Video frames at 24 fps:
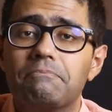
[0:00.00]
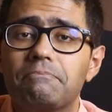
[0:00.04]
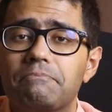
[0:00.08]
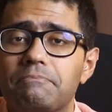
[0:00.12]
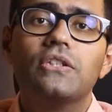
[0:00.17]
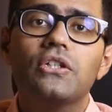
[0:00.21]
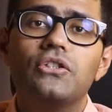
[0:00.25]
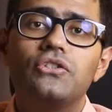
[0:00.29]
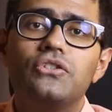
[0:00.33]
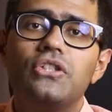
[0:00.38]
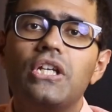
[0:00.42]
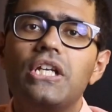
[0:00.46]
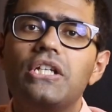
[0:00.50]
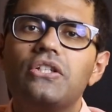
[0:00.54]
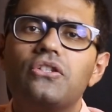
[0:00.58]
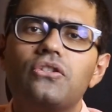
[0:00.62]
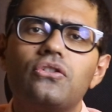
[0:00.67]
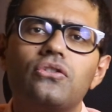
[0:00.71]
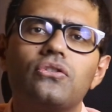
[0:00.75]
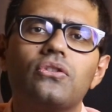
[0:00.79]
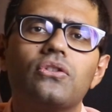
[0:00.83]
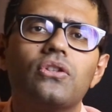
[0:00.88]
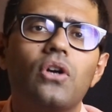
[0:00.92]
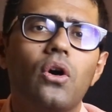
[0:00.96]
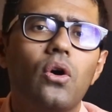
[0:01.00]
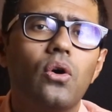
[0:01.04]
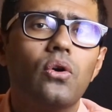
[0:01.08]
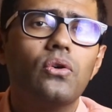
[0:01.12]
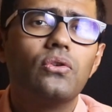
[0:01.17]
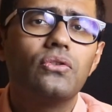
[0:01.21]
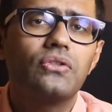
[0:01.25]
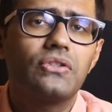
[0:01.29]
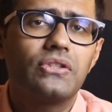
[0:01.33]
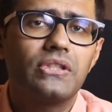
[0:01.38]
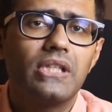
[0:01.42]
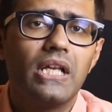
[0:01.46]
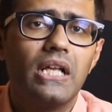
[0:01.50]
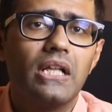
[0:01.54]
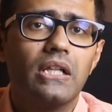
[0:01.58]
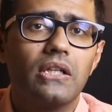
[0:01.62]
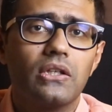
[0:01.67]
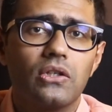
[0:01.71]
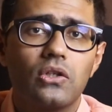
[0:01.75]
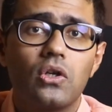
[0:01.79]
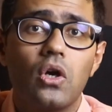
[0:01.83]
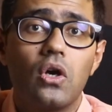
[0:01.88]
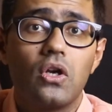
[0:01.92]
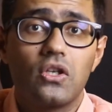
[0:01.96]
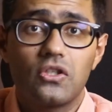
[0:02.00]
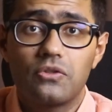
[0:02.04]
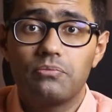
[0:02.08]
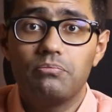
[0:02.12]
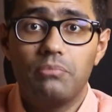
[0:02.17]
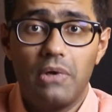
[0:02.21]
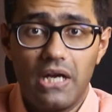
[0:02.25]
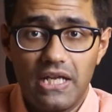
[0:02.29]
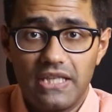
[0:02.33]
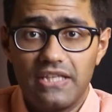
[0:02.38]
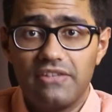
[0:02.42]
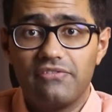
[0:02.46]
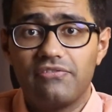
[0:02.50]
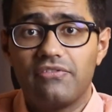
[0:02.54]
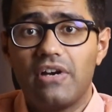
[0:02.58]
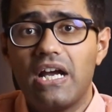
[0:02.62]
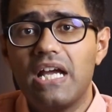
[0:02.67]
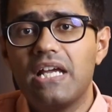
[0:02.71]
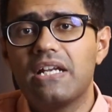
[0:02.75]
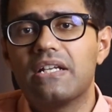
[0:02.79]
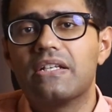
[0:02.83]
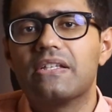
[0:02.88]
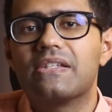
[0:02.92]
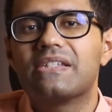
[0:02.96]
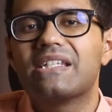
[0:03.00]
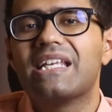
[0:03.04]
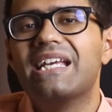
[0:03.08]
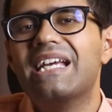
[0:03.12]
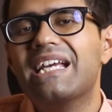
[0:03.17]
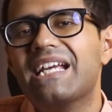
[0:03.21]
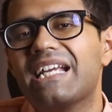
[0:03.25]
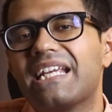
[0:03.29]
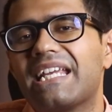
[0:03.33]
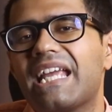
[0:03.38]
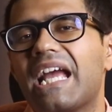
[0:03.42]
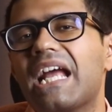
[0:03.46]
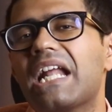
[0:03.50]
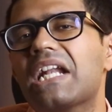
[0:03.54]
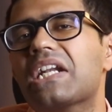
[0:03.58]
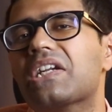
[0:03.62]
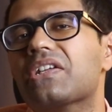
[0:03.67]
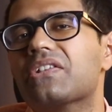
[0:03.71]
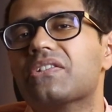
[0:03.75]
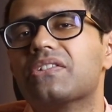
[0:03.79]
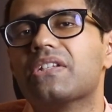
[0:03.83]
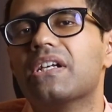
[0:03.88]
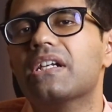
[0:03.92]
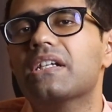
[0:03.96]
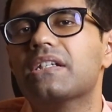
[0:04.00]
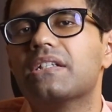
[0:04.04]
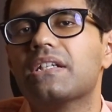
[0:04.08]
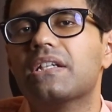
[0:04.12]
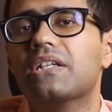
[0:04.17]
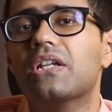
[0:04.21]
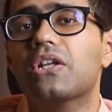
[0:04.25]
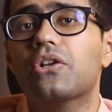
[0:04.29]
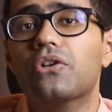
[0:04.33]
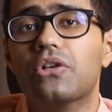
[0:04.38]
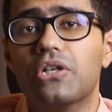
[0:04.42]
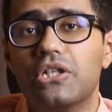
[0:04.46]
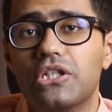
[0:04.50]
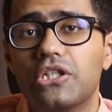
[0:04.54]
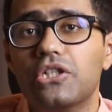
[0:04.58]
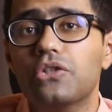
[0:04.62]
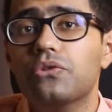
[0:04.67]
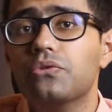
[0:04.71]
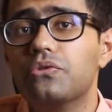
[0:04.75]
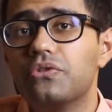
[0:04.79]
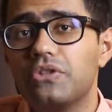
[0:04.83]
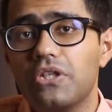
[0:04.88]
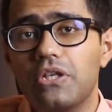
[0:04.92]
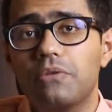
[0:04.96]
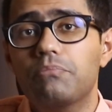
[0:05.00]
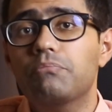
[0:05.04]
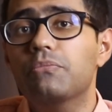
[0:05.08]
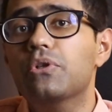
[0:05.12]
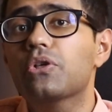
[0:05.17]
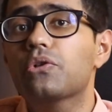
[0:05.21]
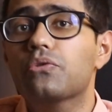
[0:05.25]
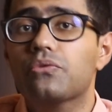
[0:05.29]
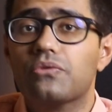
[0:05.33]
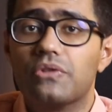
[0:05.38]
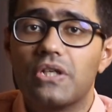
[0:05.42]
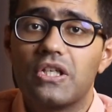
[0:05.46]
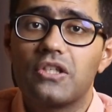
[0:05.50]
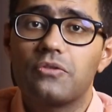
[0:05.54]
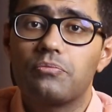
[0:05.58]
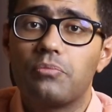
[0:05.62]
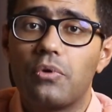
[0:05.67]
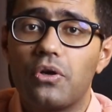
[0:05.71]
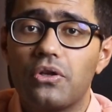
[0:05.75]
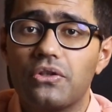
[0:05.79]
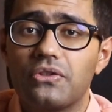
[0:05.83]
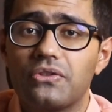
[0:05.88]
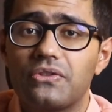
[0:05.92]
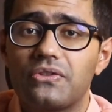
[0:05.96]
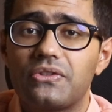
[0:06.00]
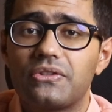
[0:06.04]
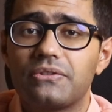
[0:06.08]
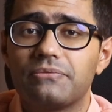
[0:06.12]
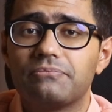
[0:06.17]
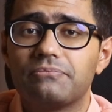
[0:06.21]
The changes to the host cell caused by the virus can result in a reduced immune response.